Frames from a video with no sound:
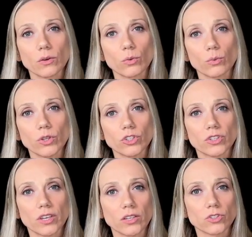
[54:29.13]
we
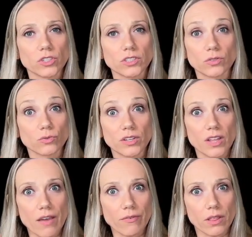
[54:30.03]
can just treat
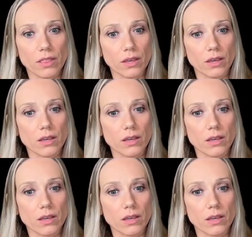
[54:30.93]
everything.